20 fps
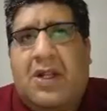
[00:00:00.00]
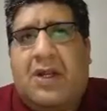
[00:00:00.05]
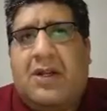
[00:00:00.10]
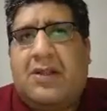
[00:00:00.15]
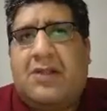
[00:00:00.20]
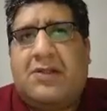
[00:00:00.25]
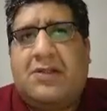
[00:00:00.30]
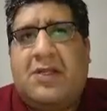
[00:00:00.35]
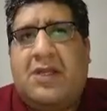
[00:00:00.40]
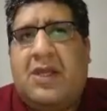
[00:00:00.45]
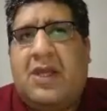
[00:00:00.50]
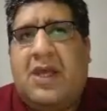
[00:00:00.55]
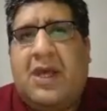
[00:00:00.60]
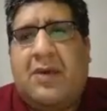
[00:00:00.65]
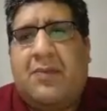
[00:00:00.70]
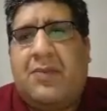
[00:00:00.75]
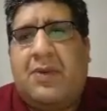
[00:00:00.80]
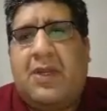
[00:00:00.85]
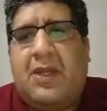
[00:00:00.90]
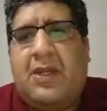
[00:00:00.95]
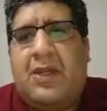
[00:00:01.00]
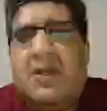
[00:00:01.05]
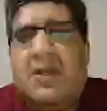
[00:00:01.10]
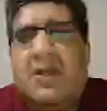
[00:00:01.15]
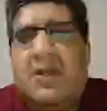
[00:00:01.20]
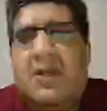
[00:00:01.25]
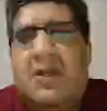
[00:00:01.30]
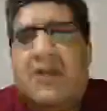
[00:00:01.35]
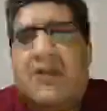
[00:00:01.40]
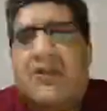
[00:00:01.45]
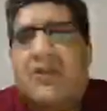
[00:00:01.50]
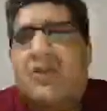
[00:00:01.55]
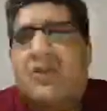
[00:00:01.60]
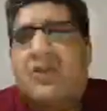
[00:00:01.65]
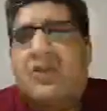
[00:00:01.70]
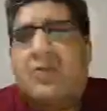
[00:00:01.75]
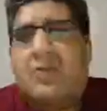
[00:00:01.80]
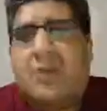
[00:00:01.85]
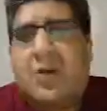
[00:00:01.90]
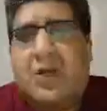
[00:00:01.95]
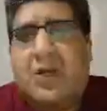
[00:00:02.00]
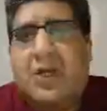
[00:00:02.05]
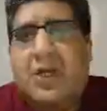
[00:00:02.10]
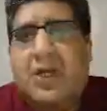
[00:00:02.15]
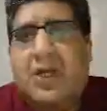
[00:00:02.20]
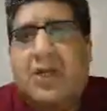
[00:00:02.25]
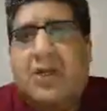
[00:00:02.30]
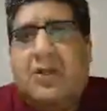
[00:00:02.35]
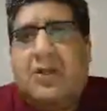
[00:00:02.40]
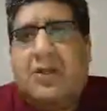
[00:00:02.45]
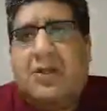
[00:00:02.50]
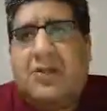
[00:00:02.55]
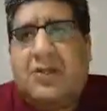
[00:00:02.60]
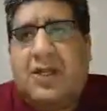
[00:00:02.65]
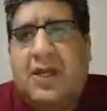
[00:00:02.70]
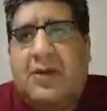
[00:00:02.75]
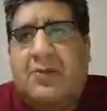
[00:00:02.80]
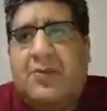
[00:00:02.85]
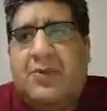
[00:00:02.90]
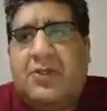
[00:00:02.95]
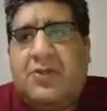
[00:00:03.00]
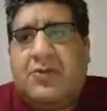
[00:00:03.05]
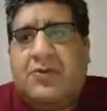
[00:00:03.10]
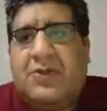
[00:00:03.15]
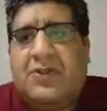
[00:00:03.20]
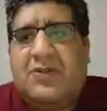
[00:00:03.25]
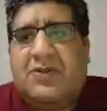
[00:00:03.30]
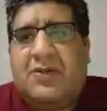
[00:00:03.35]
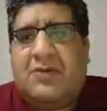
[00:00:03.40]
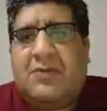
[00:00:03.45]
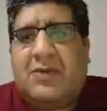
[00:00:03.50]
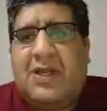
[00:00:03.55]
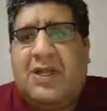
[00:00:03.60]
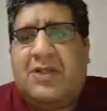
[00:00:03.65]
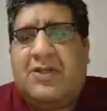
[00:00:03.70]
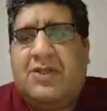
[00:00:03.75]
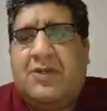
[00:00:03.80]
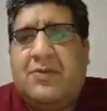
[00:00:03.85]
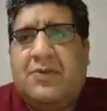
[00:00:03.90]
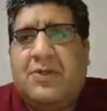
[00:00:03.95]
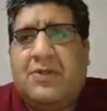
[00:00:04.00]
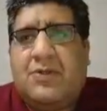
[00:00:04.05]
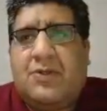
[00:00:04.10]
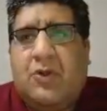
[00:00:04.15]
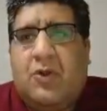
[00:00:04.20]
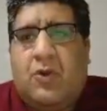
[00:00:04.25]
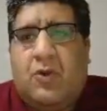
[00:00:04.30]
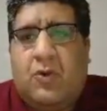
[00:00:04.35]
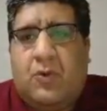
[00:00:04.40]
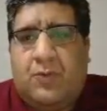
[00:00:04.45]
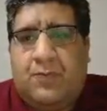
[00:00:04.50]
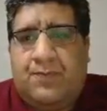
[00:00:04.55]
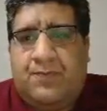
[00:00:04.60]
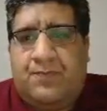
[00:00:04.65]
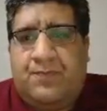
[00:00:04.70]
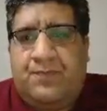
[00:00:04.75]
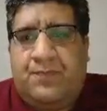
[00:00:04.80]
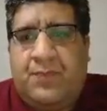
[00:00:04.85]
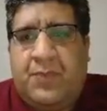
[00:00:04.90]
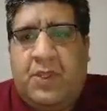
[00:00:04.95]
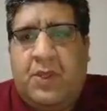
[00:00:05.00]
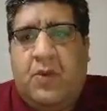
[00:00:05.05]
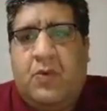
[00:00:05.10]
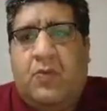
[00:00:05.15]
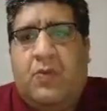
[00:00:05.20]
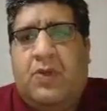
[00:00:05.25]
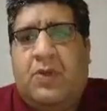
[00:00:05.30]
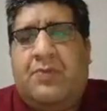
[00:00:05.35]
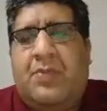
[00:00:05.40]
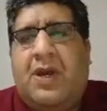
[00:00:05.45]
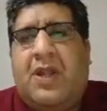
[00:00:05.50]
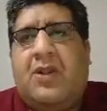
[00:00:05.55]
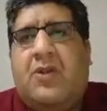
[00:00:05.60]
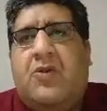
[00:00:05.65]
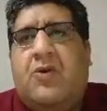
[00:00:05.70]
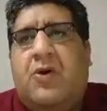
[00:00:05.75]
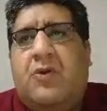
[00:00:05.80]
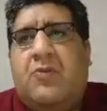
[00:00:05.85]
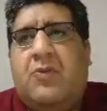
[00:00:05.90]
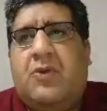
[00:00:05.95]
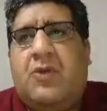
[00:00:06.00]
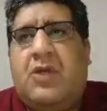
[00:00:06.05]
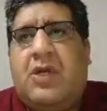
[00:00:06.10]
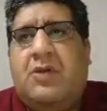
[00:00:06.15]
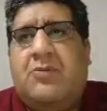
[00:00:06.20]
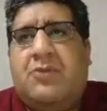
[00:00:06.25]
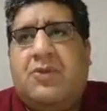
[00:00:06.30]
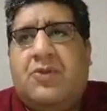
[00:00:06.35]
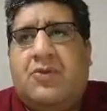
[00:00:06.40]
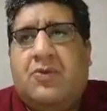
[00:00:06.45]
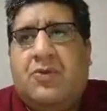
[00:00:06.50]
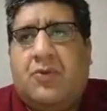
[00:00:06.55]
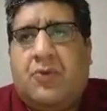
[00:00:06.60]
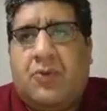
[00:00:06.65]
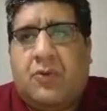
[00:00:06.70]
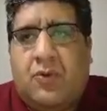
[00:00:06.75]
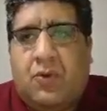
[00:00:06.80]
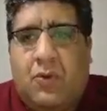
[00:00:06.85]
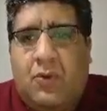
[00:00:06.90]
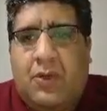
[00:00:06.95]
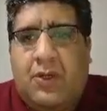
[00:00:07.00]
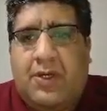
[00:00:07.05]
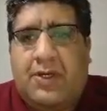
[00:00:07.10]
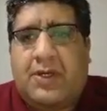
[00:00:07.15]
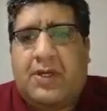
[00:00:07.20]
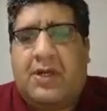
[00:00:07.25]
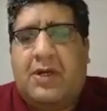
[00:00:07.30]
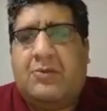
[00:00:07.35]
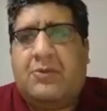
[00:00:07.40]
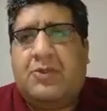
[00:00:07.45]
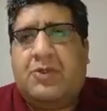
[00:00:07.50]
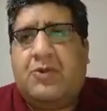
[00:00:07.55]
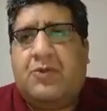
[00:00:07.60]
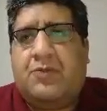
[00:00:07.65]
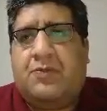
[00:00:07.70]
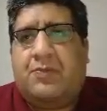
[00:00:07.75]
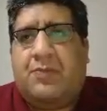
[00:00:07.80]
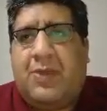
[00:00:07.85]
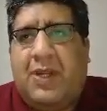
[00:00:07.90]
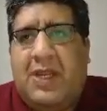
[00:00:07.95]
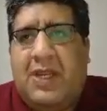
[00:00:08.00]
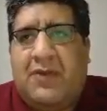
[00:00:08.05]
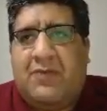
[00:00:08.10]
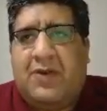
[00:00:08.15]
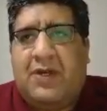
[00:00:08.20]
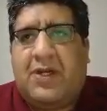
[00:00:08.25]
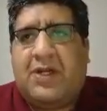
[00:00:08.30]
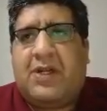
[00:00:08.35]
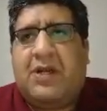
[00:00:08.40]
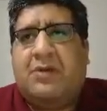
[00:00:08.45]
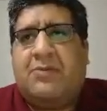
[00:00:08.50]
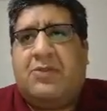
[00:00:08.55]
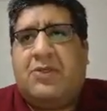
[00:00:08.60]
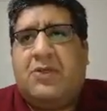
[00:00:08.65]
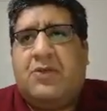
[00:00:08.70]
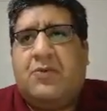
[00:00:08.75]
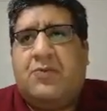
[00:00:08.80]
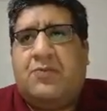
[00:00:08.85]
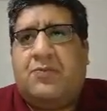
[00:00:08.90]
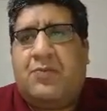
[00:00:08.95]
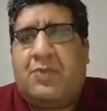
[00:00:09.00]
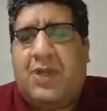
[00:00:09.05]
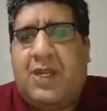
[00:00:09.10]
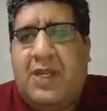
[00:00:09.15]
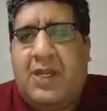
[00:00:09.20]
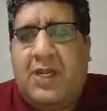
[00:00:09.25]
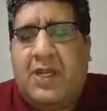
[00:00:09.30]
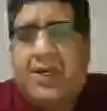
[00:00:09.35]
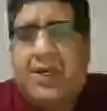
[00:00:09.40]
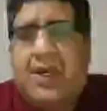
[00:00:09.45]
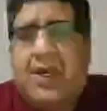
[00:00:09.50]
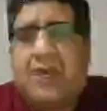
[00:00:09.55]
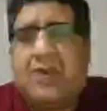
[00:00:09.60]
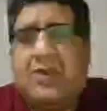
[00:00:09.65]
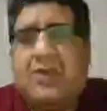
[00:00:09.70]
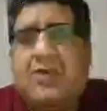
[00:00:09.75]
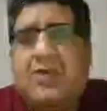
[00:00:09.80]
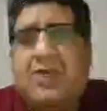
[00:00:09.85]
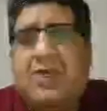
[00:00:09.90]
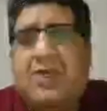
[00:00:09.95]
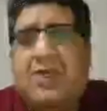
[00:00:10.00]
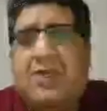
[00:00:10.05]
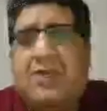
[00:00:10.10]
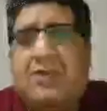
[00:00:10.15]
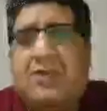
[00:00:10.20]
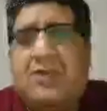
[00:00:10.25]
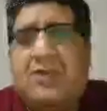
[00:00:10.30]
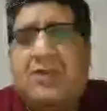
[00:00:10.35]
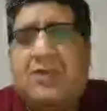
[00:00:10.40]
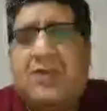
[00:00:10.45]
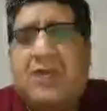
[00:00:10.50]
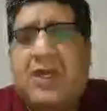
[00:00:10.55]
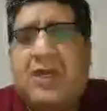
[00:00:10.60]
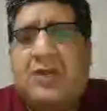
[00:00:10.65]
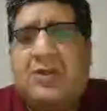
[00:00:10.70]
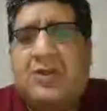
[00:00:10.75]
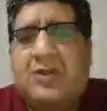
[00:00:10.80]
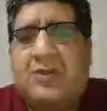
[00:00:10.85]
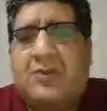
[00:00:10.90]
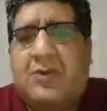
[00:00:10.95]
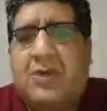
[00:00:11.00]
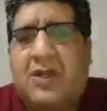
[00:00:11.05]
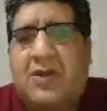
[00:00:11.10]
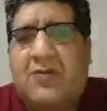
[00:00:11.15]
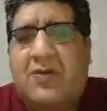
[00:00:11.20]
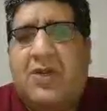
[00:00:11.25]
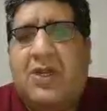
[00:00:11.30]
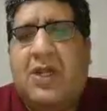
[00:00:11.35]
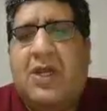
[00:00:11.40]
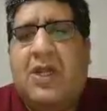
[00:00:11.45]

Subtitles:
is happening in everyone's body. This happens when serum calcium is low. When parathormone comes to role, it comes to play. When it comes to play, it has to increase the serum calcium level,